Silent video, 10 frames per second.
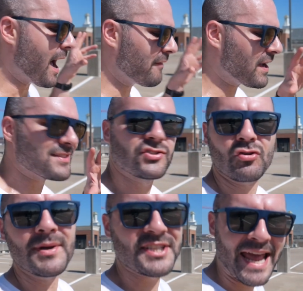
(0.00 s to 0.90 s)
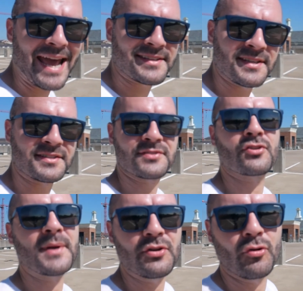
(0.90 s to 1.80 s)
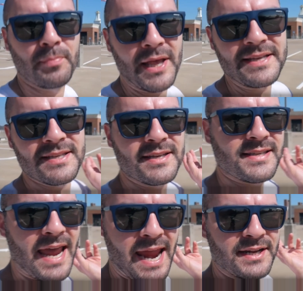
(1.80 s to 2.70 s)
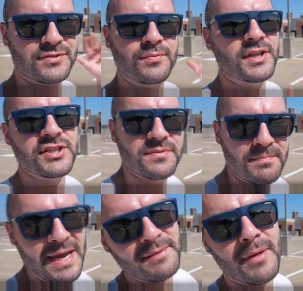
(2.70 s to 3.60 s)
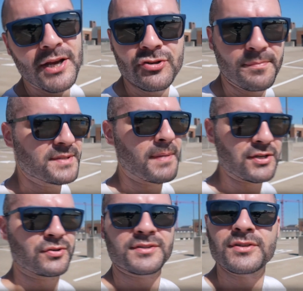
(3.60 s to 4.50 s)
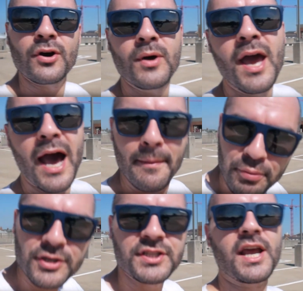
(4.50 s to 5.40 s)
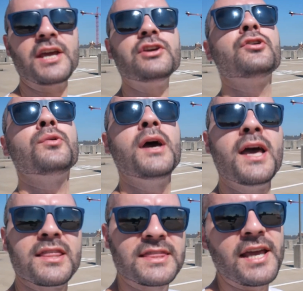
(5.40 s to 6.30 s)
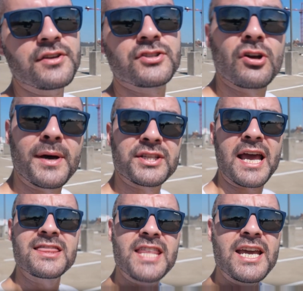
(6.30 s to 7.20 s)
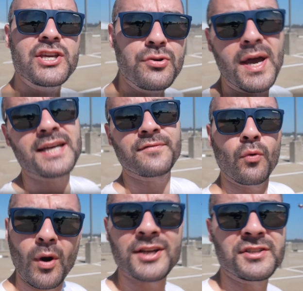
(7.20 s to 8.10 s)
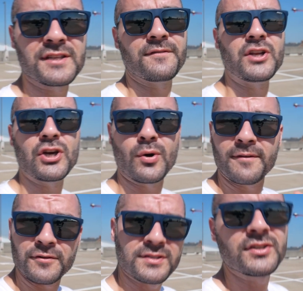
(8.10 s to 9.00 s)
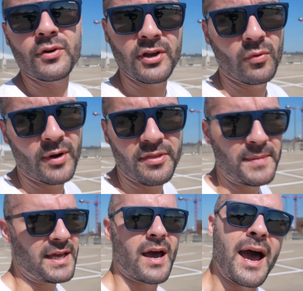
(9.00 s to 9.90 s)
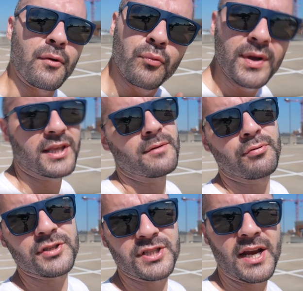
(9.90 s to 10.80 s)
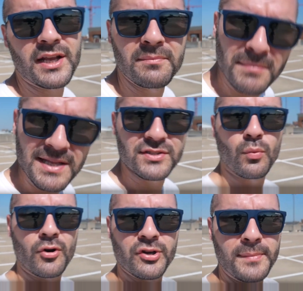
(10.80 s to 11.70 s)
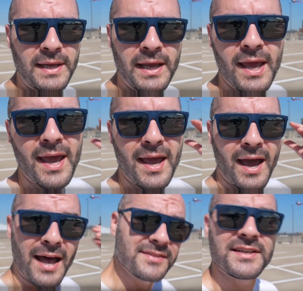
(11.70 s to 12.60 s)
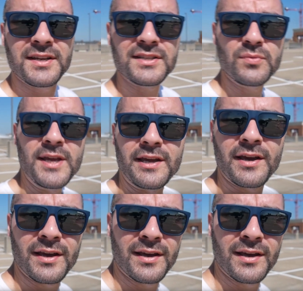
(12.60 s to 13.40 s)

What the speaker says: I've gotten so much access to so many cool places, and it's really just made my trip special. So appreciate you. Thank you so much. And thank you guys for watching this video. If you're still here with me, I really appreciate it. It means the world to me. I'll see you next week.